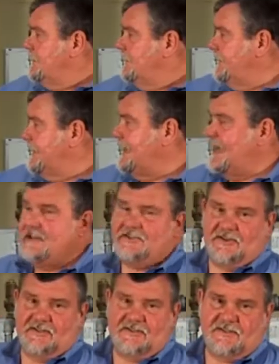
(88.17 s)
The
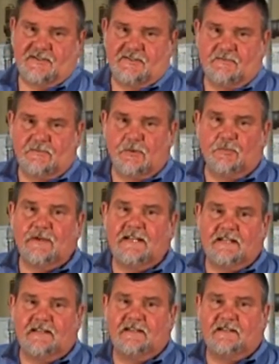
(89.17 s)
gauges will
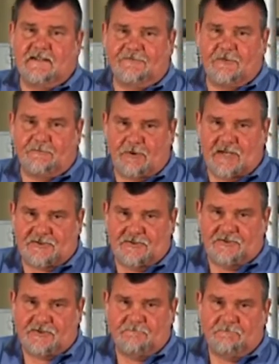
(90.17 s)
read different
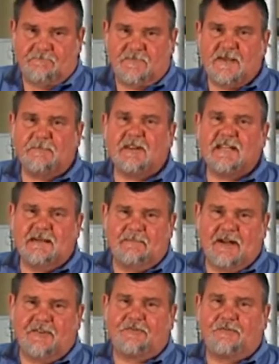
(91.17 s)
pressures, typically
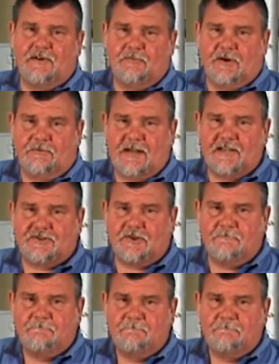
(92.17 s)
about a 3-to-1 ratio.